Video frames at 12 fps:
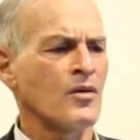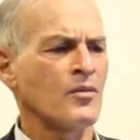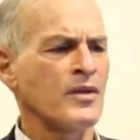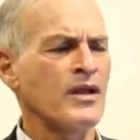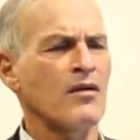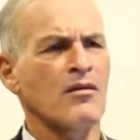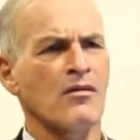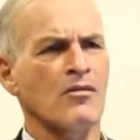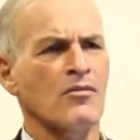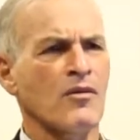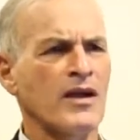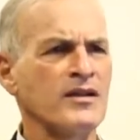are a
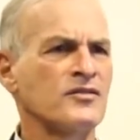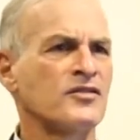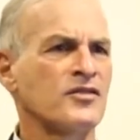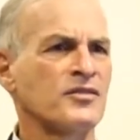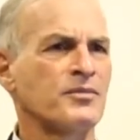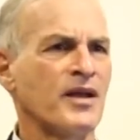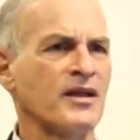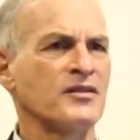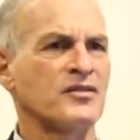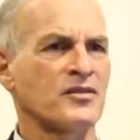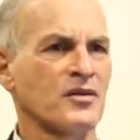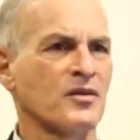
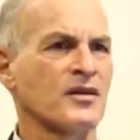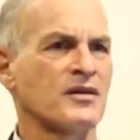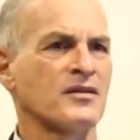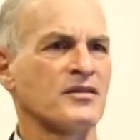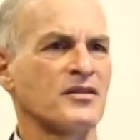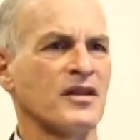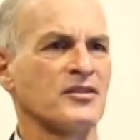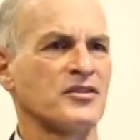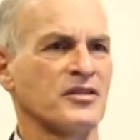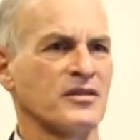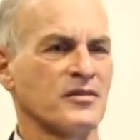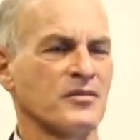rights-based
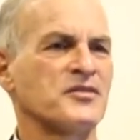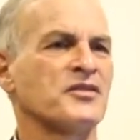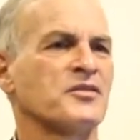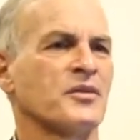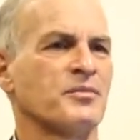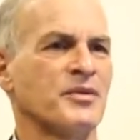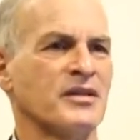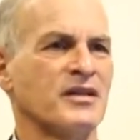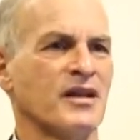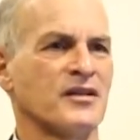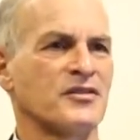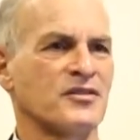organization, which is what
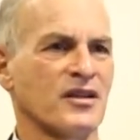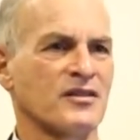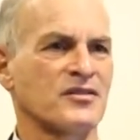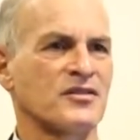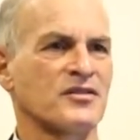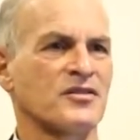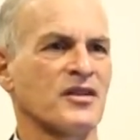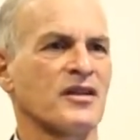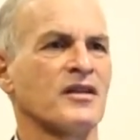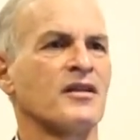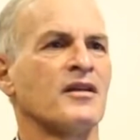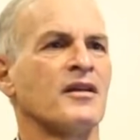BDS likes to say,
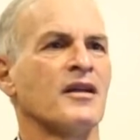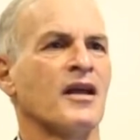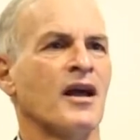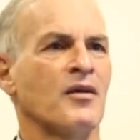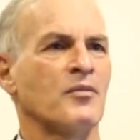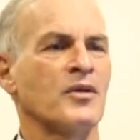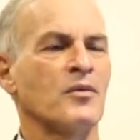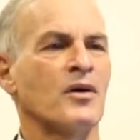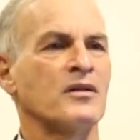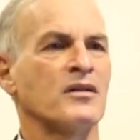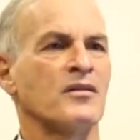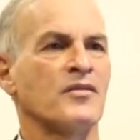and we want
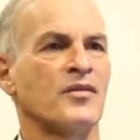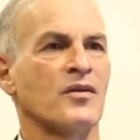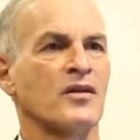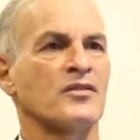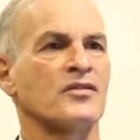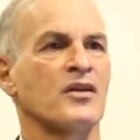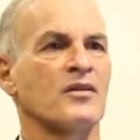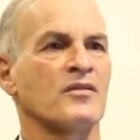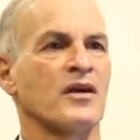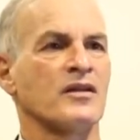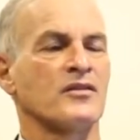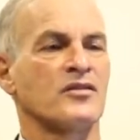to enforce our
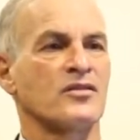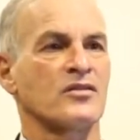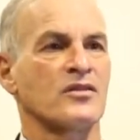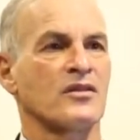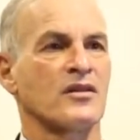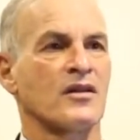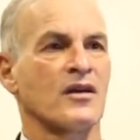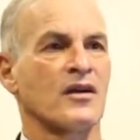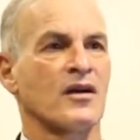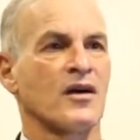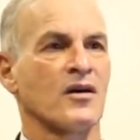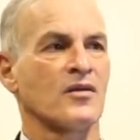rights.
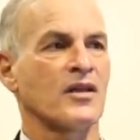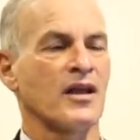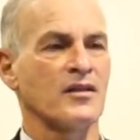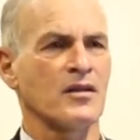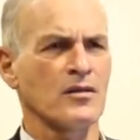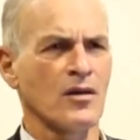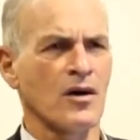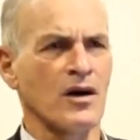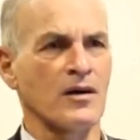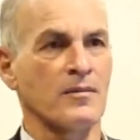Okay, the law.